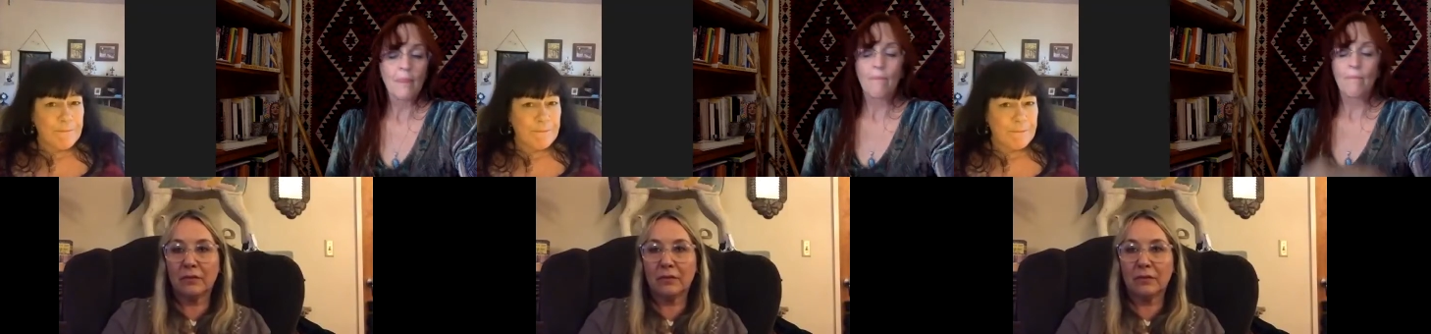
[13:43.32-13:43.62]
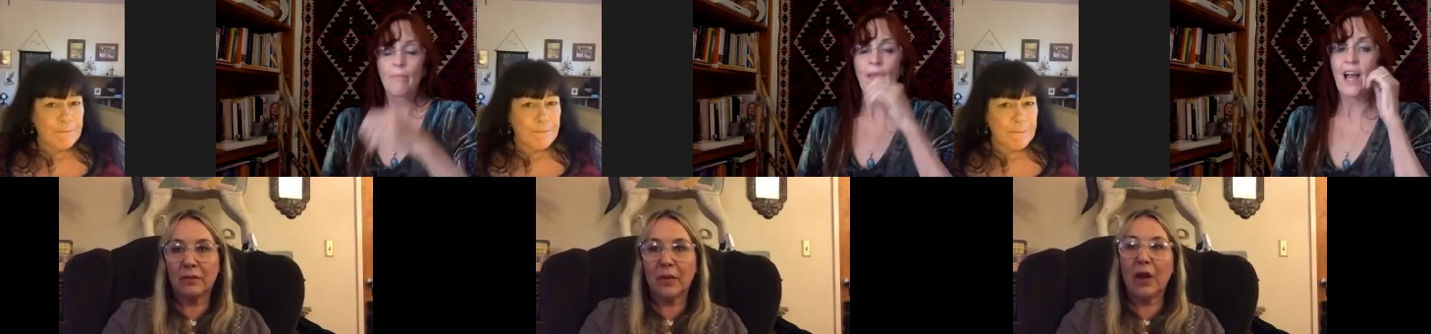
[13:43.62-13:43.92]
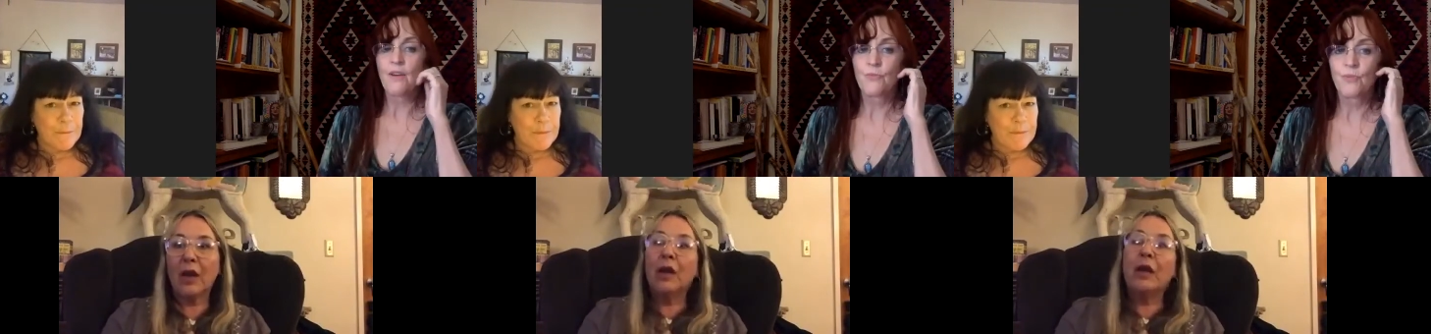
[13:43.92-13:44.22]
Speaker 1: Mm,
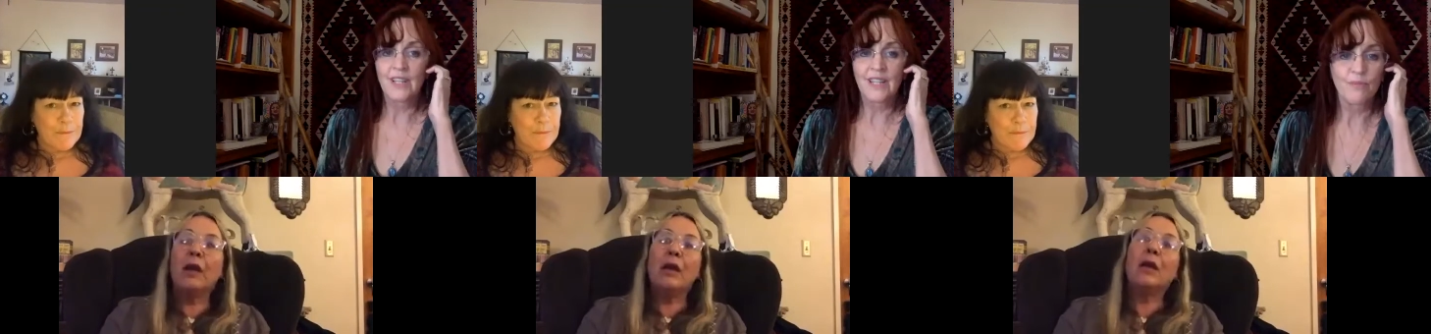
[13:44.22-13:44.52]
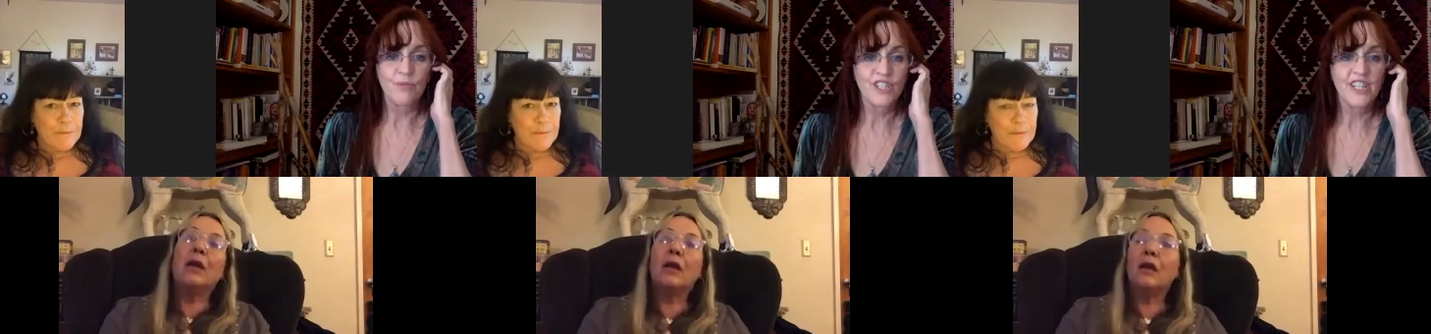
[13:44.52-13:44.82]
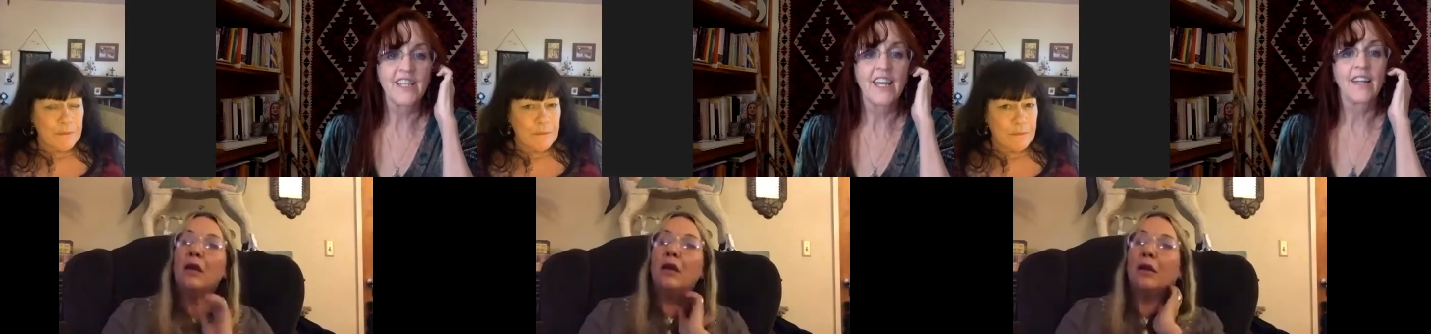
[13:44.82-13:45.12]
I really
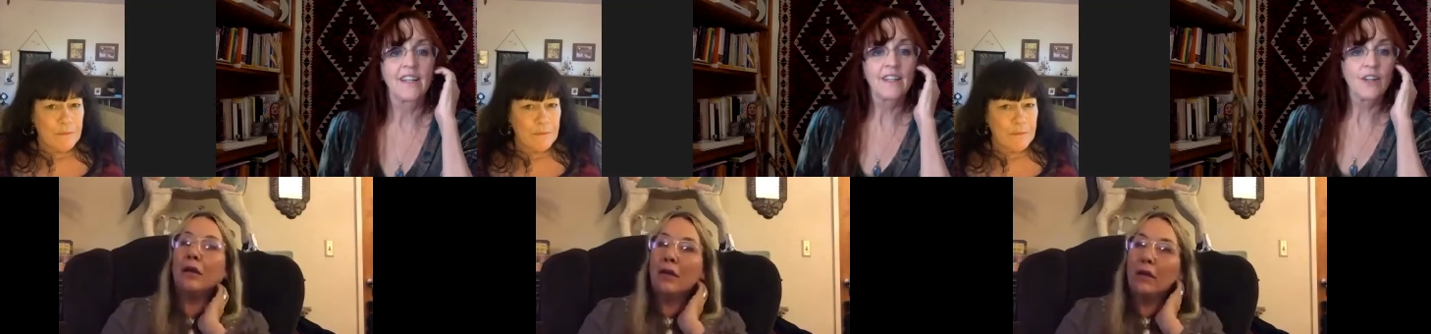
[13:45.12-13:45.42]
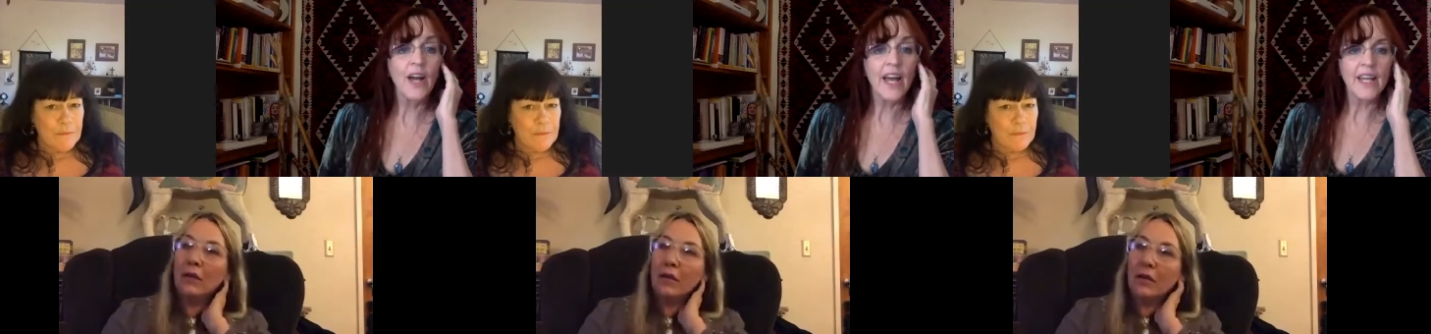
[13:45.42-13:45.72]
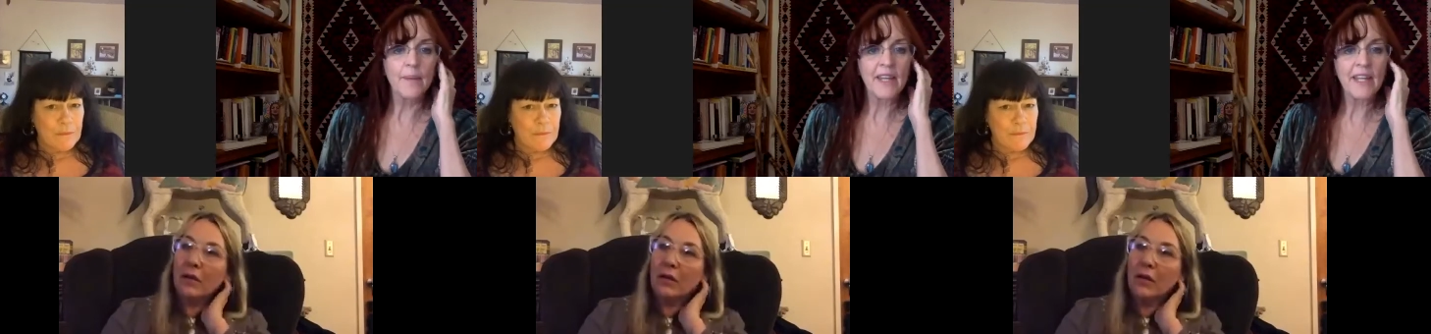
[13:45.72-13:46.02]
appreciate that. Go ahead,
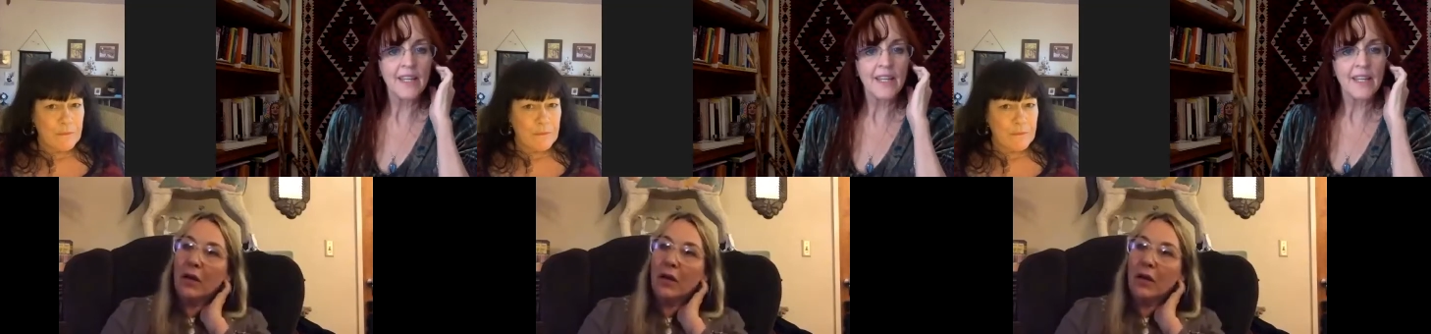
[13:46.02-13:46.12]
Amy.